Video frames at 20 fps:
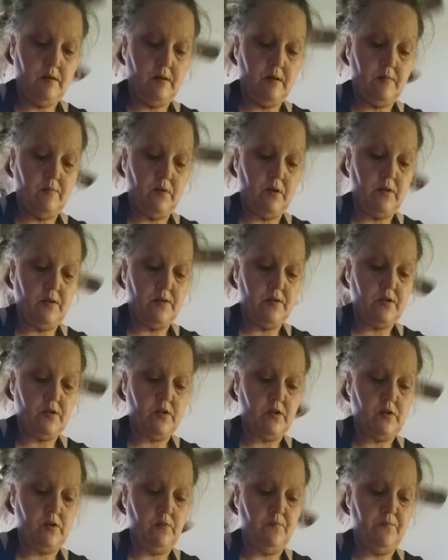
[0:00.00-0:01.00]
And I'm going to
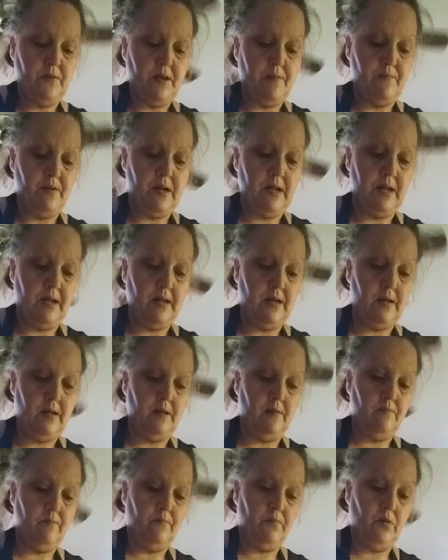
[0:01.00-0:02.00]
scoop that banana
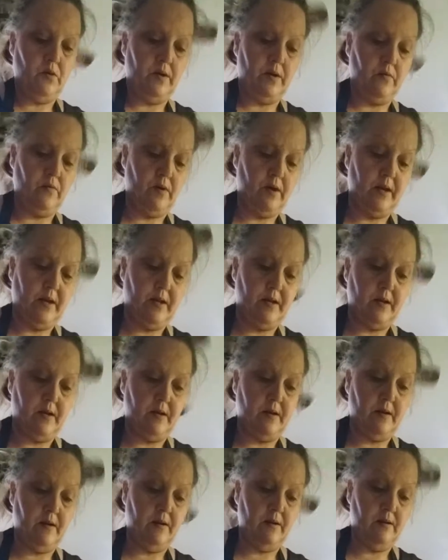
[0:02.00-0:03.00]
and put it right in
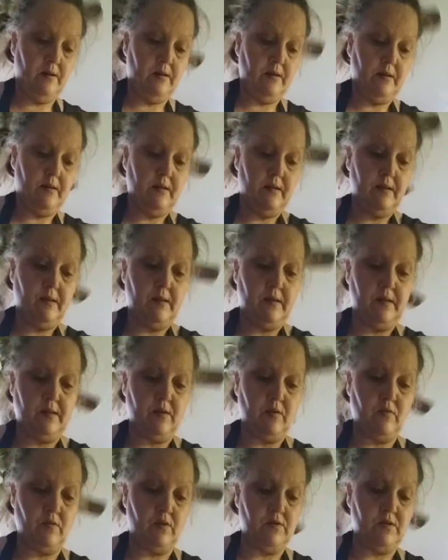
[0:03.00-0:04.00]
there. Get
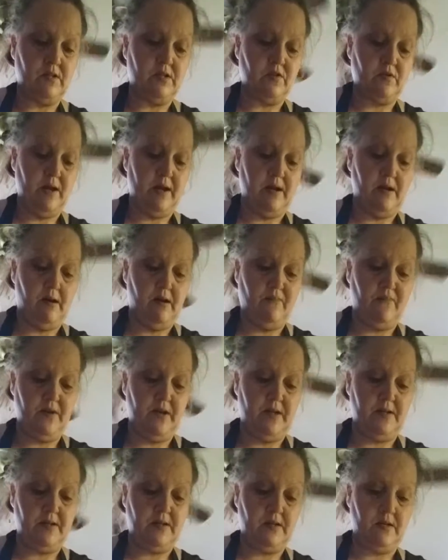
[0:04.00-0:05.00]
the girl's string off
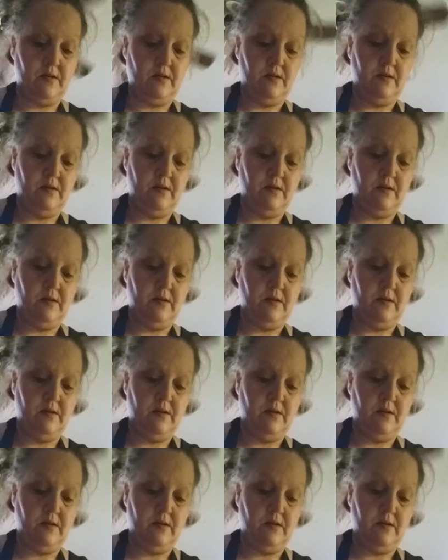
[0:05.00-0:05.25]
it.